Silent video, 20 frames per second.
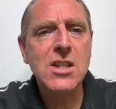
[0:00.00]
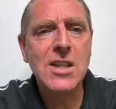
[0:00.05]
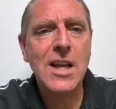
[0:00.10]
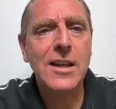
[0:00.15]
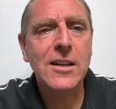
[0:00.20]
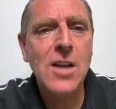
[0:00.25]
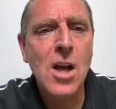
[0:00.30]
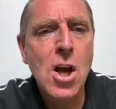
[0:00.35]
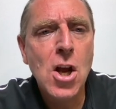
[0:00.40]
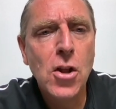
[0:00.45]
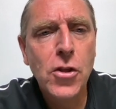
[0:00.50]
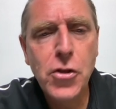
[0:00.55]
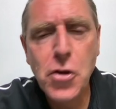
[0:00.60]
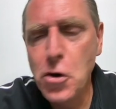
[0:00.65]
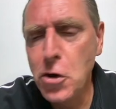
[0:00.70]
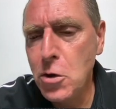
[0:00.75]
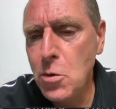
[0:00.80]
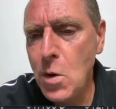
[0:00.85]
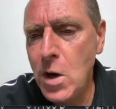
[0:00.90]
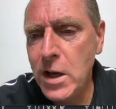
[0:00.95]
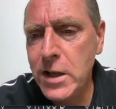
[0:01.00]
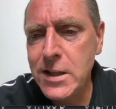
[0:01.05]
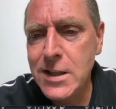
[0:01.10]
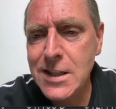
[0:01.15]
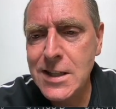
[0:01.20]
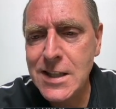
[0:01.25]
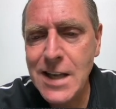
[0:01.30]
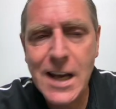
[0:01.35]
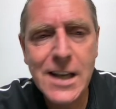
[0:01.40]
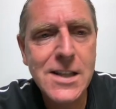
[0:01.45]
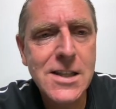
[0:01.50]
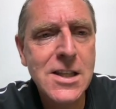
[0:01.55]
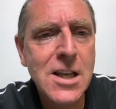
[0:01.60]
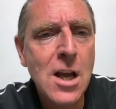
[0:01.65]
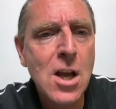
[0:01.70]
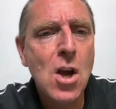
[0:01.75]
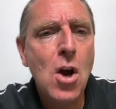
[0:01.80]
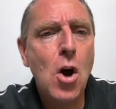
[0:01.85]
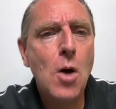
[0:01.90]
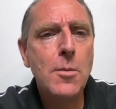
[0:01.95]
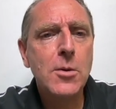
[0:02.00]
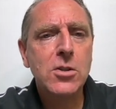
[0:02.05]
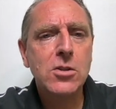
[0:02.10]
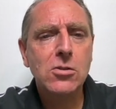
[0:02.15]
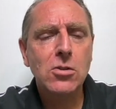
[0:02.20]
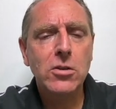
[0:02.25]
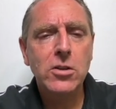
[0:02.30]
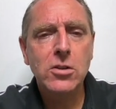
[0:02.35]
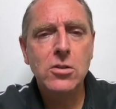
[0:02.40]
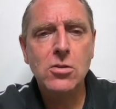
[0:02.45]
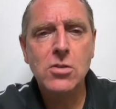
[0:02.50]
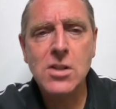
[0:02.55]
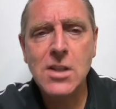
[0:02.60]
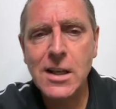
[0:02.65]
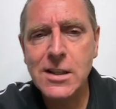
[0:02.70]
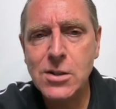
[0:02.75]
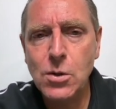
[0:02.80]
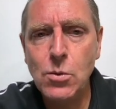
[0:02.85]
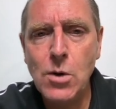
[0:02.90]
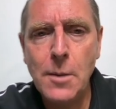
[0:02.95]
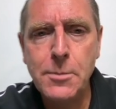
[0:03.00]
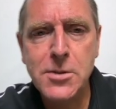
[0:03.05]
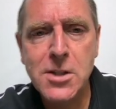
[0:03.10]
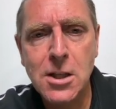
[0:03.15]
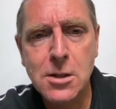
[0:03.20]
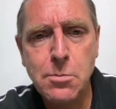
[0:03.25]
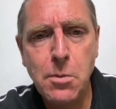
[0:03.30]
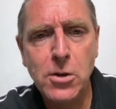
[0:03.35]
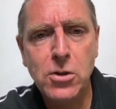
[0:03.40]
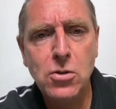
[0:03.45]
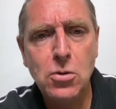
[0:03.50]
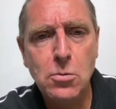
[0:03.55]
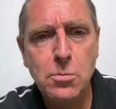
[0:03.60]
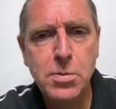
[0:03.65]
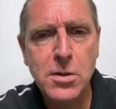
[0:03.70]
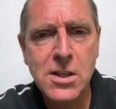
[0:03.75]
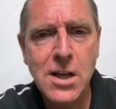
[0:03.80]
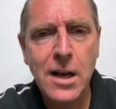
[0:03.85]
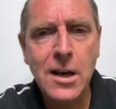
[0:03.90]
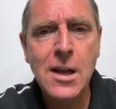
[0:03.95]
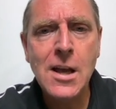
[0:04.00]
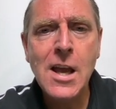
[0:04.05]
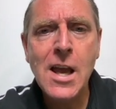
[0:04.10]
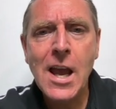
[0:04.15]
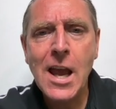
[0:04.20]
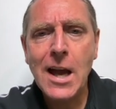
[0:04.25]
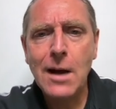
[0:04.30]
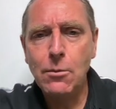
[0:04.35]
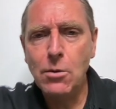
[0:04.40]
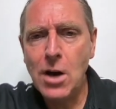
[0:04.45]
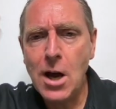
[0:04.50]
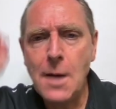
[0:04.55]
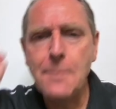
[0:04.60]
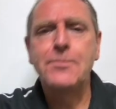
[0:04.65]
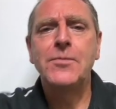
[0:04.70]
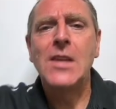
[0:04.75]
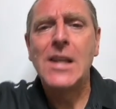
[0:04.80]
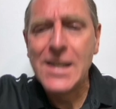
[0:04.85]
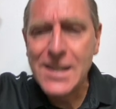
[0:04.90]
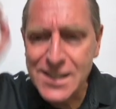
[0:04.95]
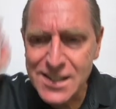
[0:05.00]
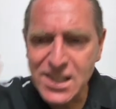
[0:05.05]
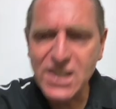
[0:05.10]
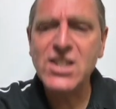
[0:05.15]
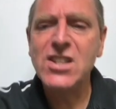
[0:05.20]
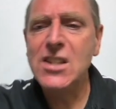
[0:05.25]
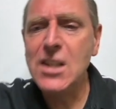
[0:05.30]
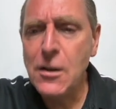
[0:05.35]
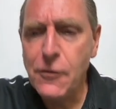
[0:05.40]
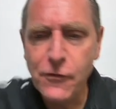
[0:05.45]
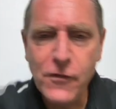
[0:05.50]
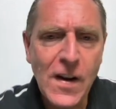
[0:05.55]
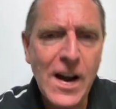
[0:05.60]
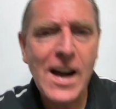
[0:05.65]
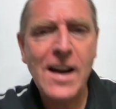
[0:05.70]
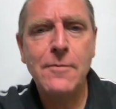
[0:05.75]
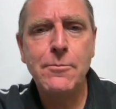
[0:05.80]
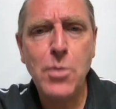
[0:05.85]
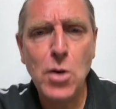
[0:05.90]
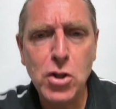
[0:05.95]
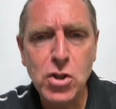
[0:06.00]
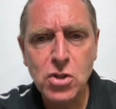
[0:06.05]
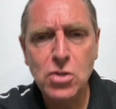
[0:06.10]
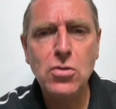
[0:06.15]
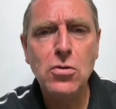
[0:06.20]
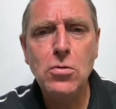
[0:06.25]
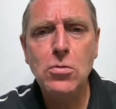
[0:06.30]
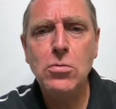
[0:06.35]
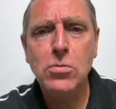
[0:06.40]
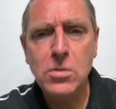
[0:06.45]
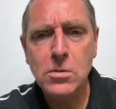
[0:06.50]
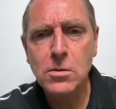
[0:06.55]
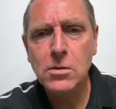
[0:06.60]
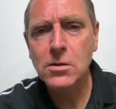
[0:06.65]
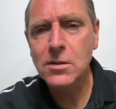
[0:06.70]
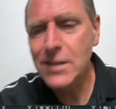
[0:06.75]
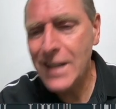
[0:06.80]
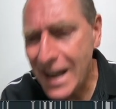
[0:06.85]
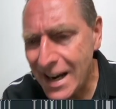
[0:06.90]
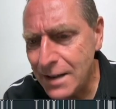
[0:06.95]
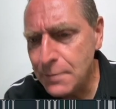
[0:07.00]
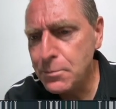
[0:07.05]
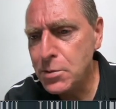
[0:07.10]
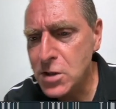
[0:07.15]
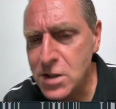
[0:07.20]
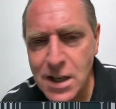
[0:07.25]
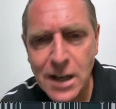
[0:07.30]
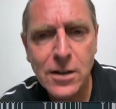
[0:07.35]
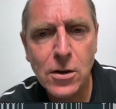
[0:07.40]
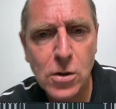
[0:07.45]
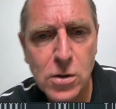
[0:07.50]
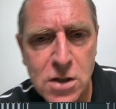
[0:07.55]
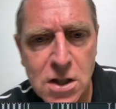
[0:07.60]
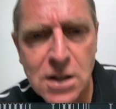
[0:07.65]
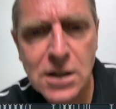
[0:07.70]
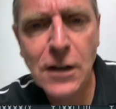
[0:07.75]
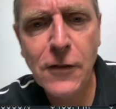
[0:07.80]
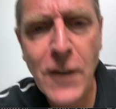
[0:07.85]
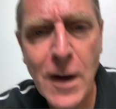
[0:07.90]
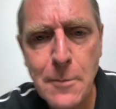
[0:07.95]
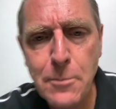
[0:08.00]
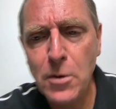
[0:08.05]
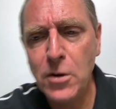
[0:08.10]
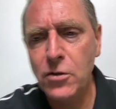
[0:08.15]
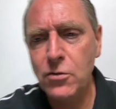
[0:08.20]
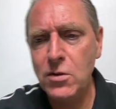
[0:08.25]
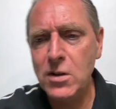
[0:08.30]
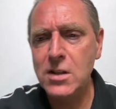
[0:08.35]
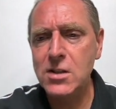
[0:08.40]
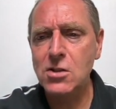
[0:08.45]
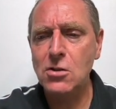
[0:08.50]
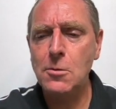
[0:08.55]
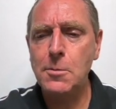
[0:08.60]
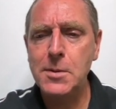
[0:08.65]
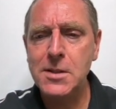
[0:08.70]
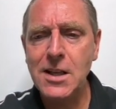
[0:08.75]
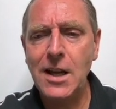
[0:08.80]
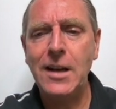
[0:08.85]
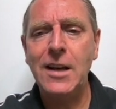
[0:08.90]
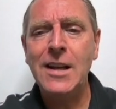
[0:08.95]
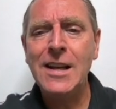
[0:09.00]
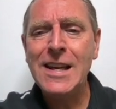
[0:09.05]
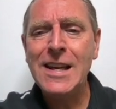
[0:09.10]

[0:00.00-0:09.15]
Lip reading: at 31 cents, almost 32 cents, and we're up 6.2%. And we're up 65.29% or 65.30%